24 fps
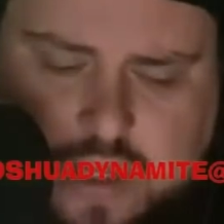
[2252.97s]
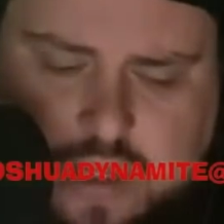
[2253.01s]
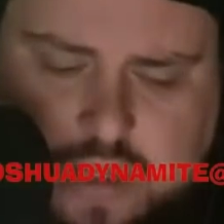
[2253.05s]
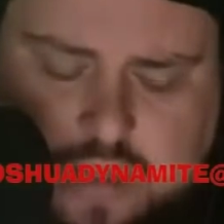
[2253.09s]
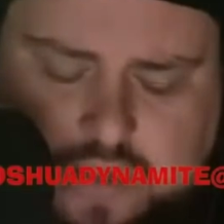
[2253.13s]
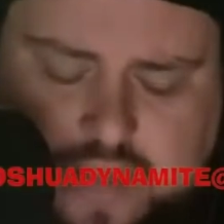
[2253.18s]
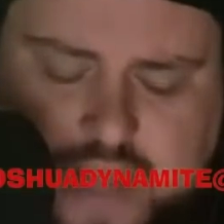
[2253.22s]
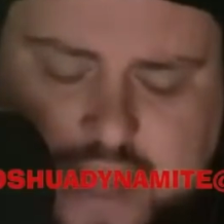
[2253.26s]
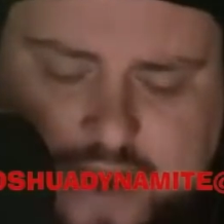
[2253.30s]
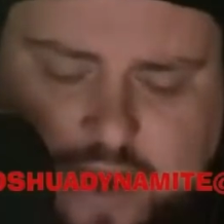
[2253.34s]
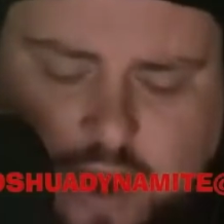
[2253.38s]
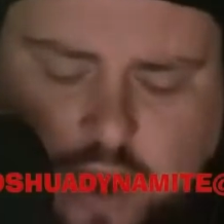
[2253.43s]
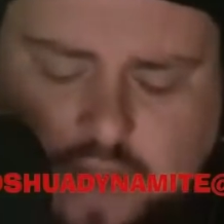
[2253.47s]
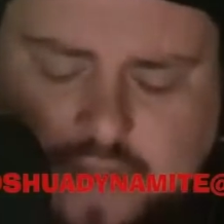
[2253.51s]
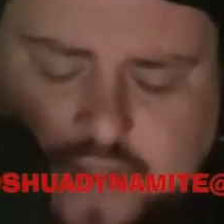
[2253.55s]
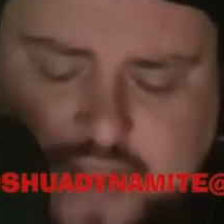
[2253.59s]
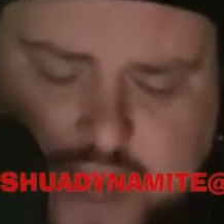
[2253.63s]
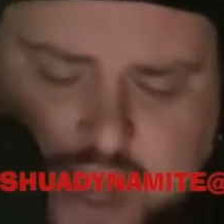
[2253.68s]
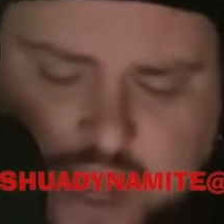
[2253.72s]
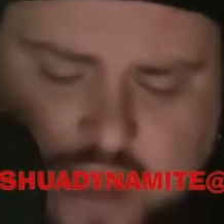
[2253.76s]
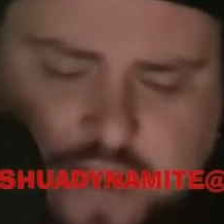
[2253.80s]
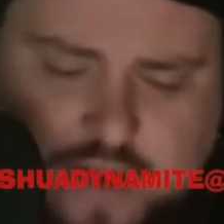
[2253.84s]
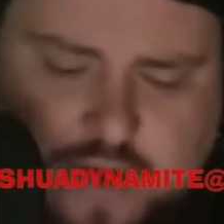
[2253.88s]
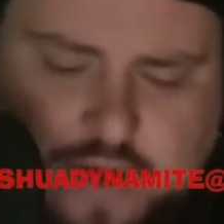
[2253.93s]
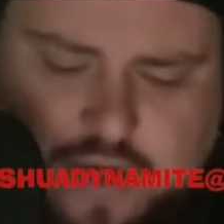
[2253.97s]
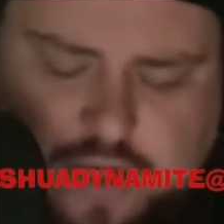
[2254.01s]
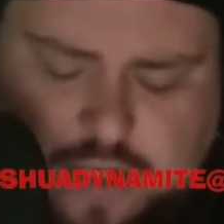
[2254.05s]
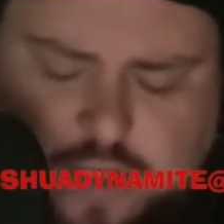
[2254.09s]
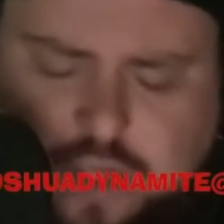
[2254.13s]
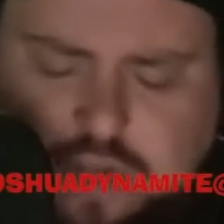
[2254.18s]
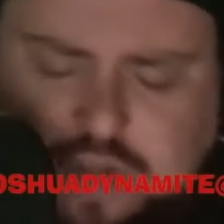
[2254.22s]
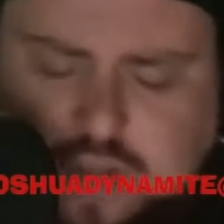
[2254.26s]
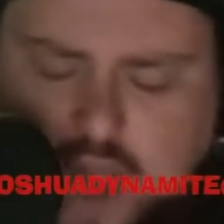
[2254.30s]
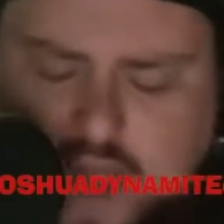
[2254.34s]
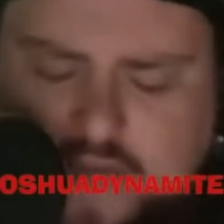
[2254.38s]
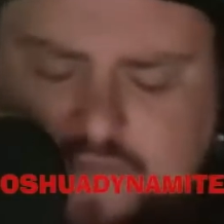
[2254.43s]
Let all the other
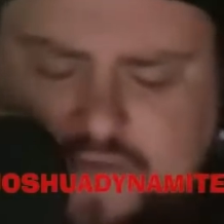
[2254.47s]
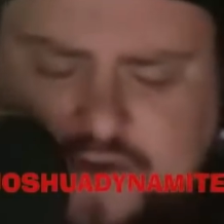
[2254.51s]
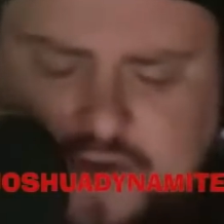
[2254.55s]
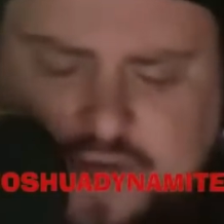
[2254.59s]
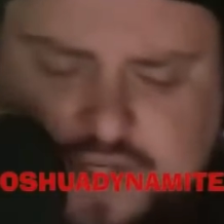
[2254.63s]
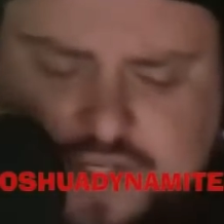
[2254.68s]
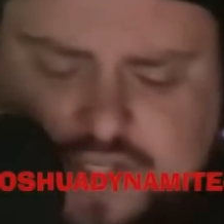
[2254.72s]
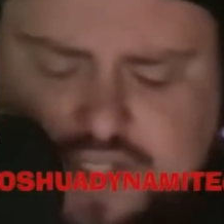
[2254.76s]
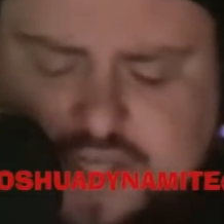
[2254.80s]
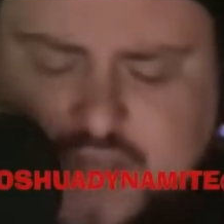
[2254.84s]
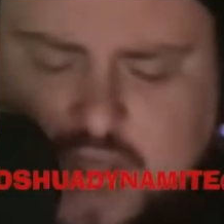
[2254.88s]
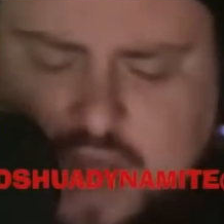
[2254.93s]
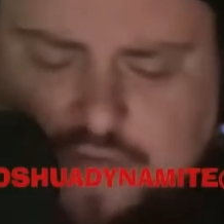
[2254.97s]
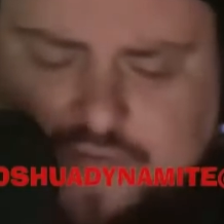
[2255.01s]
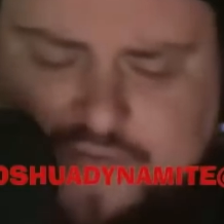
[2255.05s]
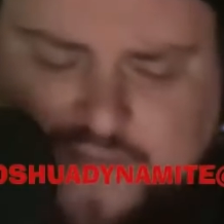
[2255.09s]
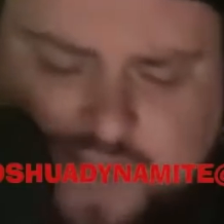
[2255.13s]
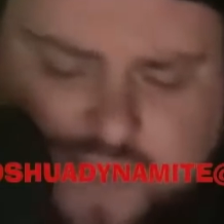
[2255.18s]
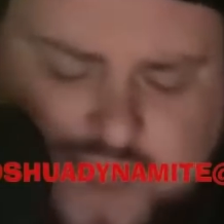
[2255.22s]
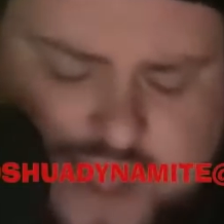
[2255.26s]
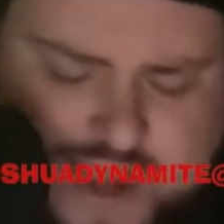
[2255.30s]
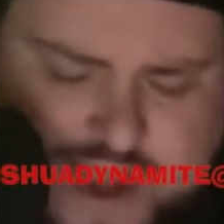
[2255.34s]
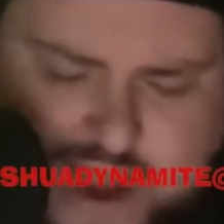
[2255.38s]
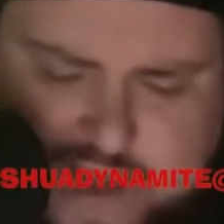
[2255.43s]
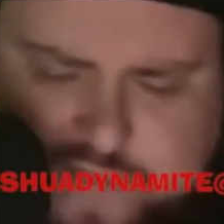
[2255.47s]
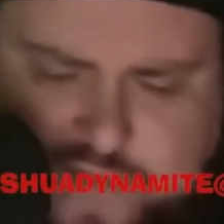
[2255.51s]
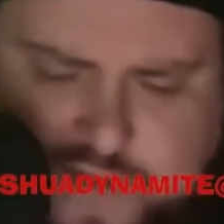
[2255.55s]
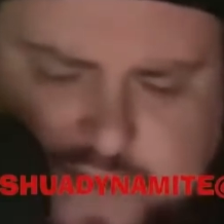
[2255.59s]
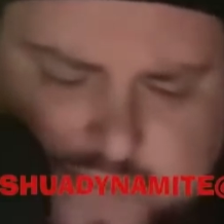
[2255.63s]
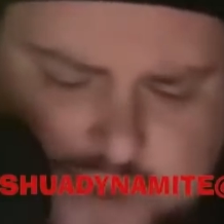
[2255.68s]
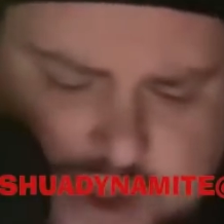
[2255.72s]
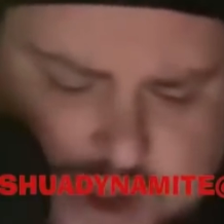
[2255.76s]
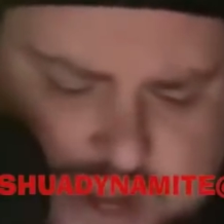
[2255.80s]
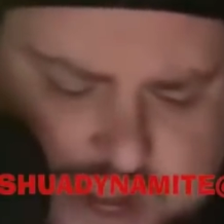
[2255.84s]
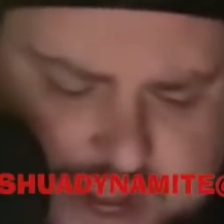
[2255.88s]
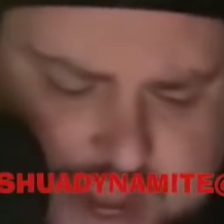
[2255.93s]
love yourself and let
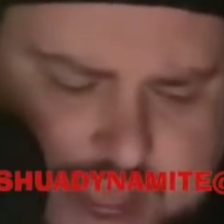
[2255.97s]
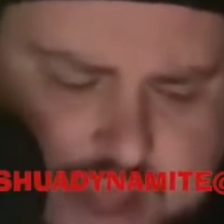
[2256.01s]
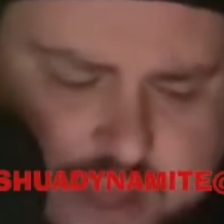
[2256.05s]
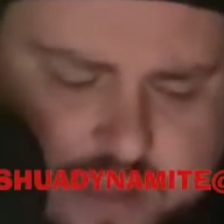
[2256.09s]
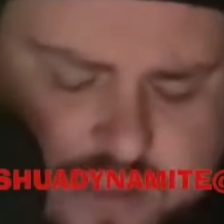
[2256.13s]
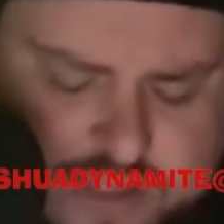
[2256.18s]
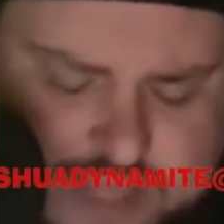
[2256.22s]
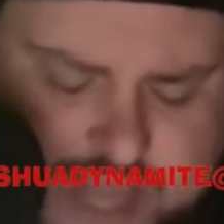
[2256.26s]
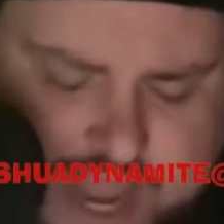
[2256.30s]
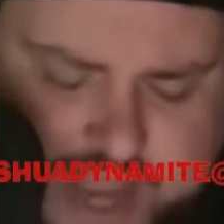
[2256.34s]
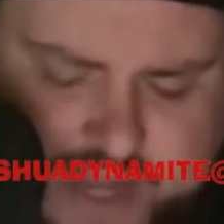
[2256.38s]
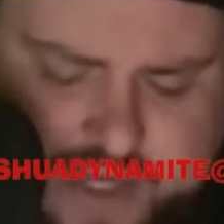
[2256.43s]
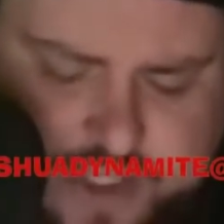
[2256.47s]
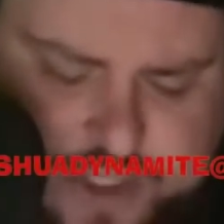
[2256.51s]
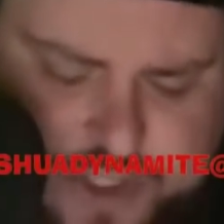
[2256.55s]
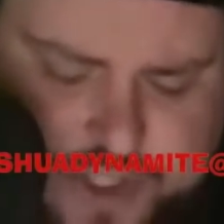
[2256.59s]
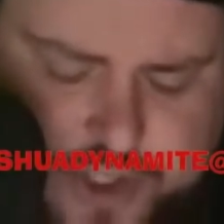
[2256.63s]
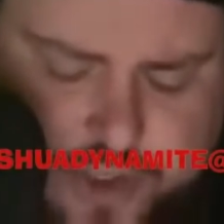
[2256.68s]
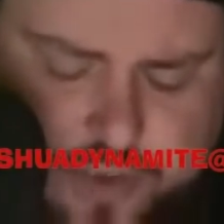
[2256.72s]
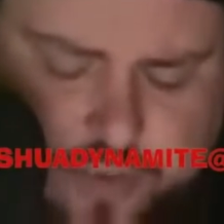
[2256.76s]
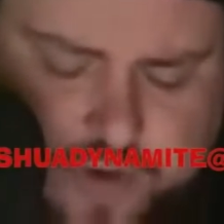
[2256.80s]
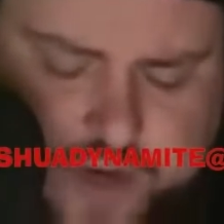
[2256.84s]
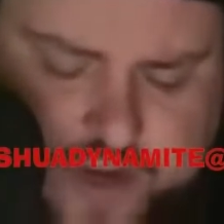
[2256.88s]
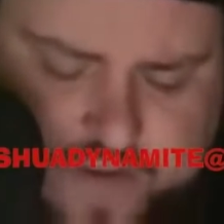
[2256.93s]
everybody else hate you.